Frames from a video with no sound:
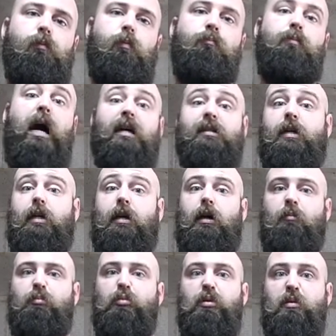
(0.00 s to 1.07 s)
masking it
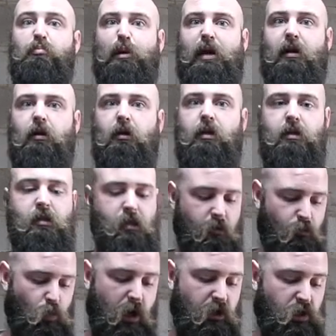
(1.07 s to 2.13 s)
up a bit better in
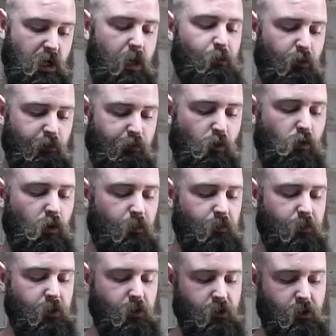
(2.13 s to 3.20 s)
some way, shape, or
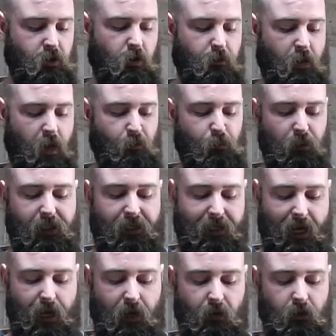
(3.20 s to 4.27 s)
form to stop that bleed
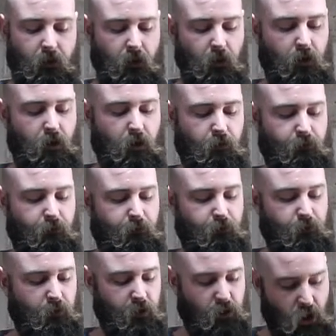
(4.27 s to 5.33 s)
out of
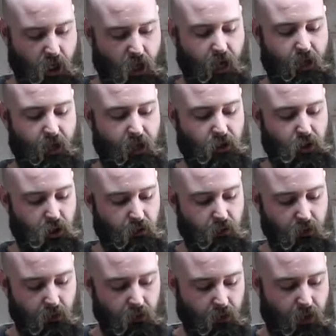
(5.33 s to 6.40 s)
the charred edge
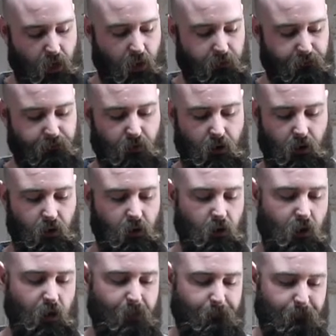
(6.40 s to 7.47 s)
out the front.
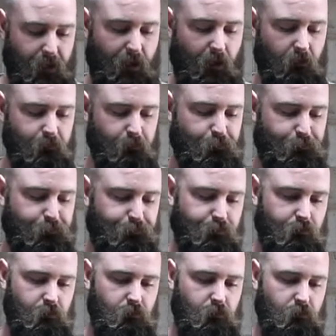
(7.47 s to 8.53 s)
But
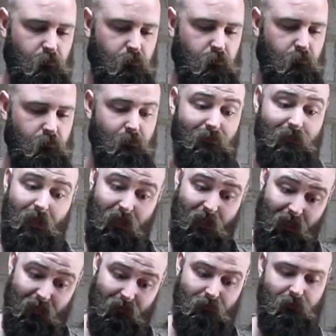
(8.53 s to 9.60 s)

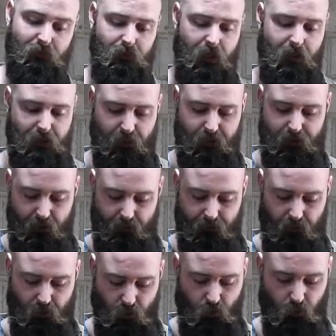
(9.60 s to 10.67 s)
again, it does give it
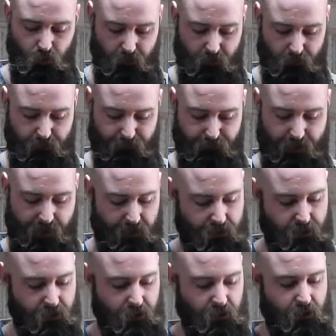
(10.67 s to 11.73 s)
a cool little
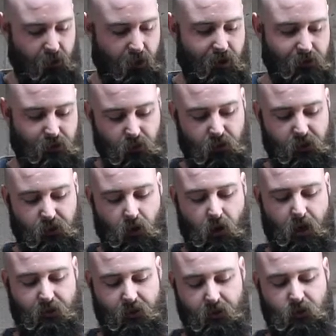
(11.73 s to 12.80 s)
effect. It sort of
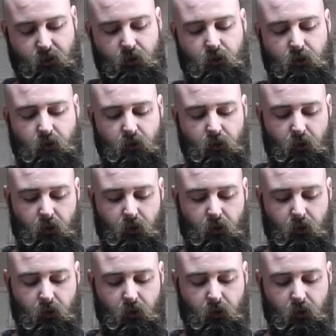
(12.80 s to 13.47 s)
ties the two